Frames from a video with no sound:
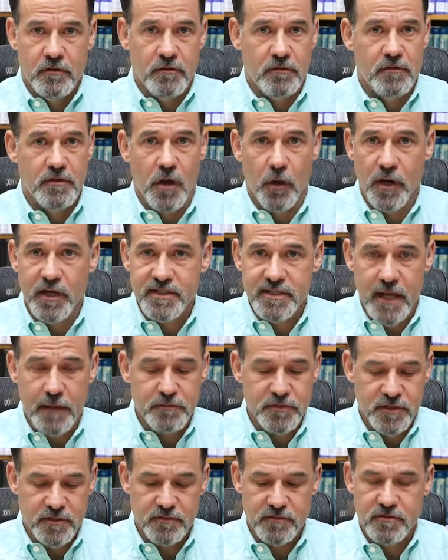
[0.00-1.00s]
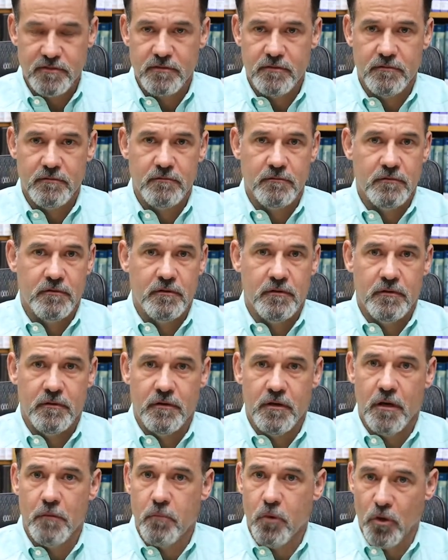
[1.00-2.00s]
No exceptions.
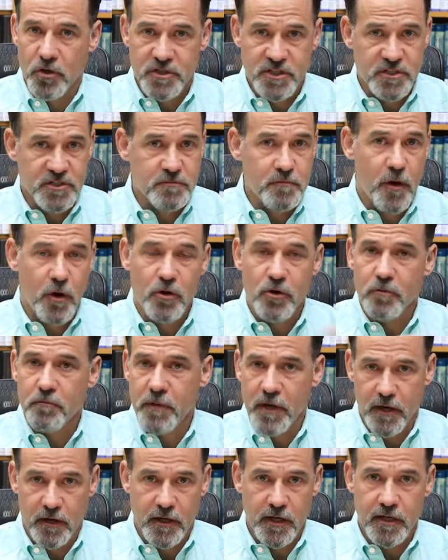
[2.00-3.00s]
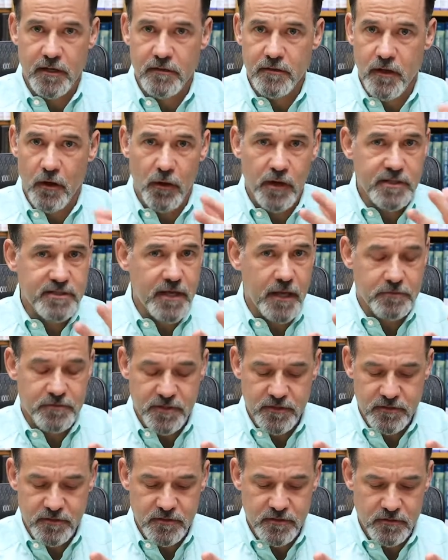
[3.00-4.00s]
Abortion's murder, period. No
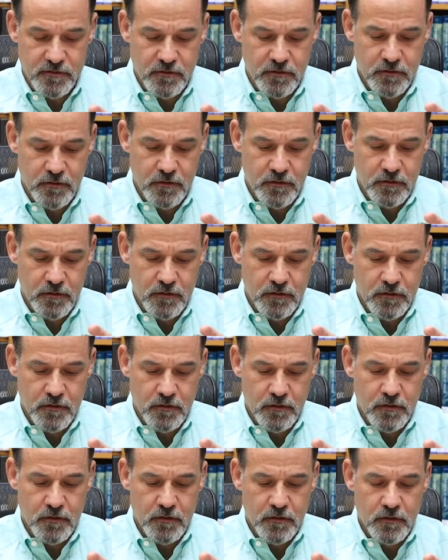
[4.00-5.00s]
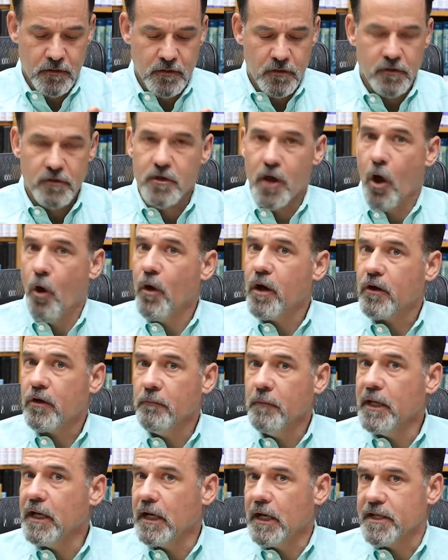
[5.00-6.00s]
exceptions. No
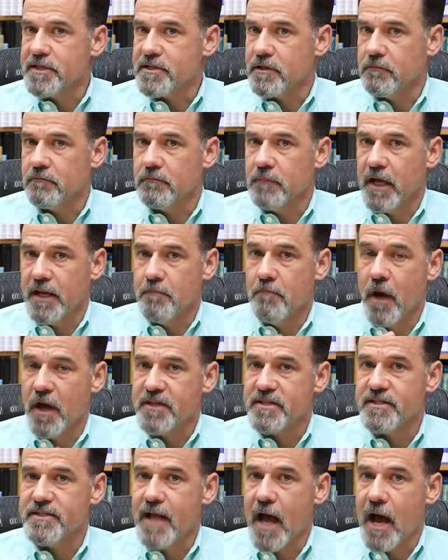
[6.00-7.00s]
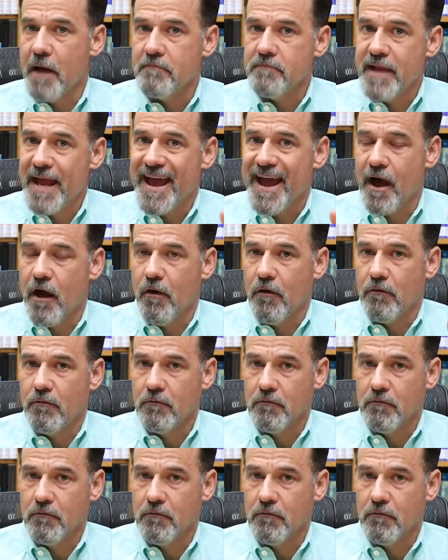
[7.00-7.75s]
incrementalism. It must stop now.